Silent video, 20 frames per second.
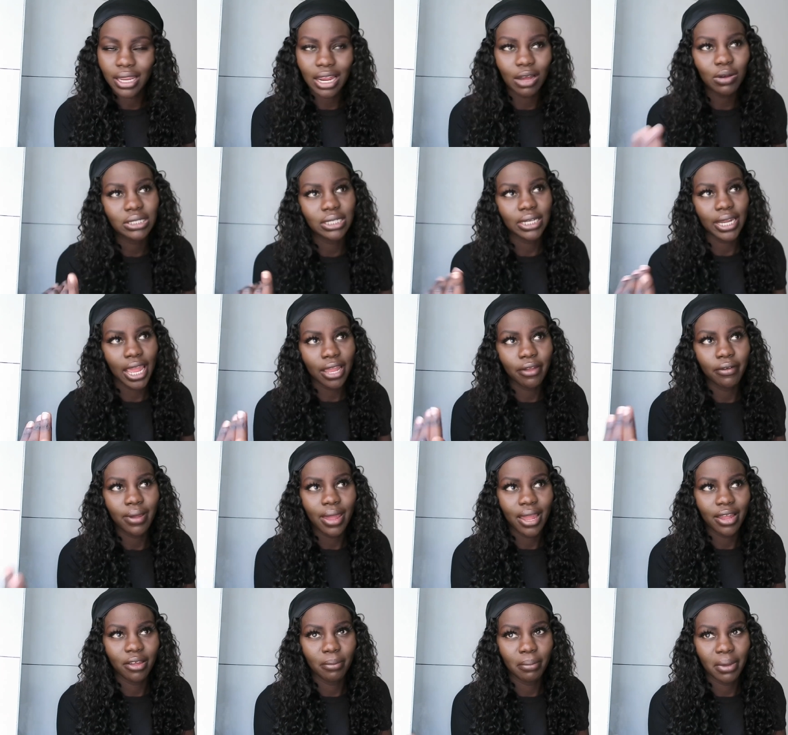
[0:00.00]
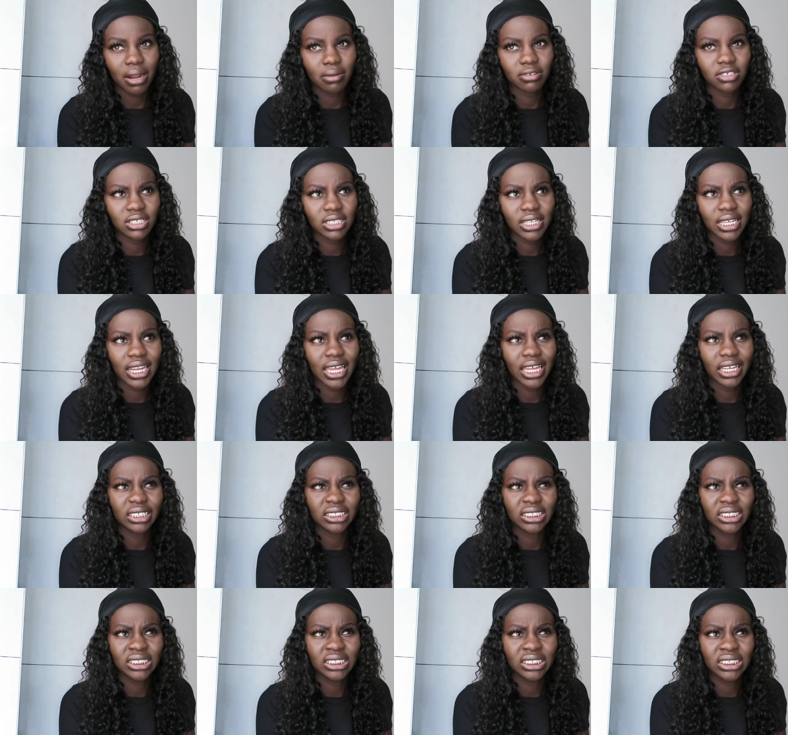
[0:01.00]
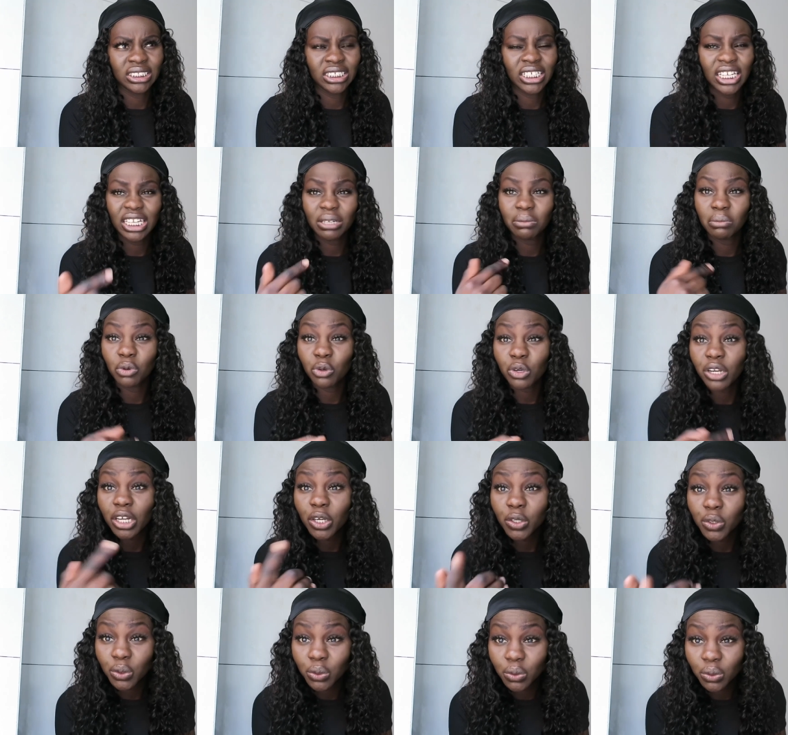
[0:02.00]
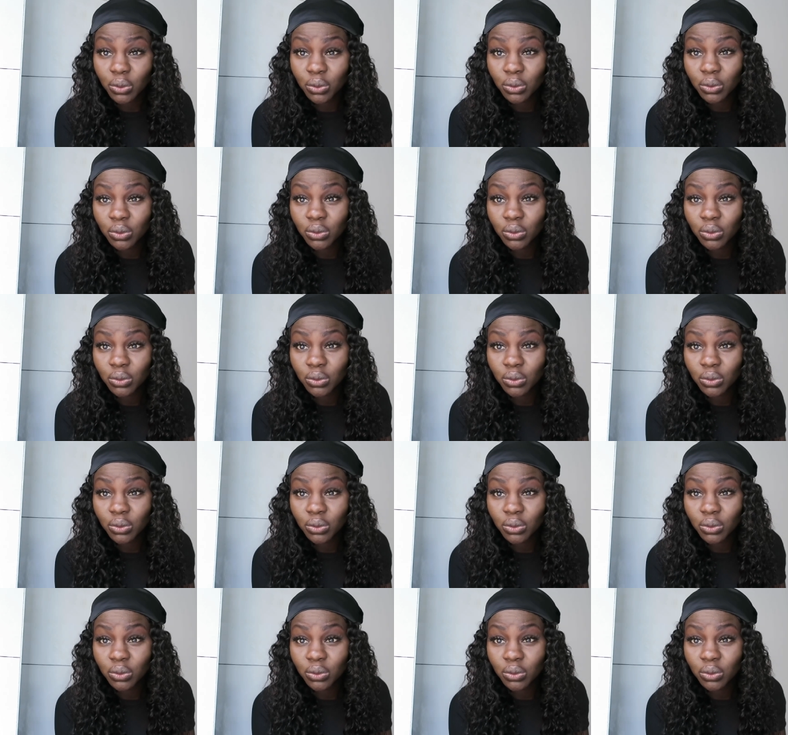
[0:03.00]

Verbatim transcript: I wasn't angry, angry, but I was just there like, can more I could do?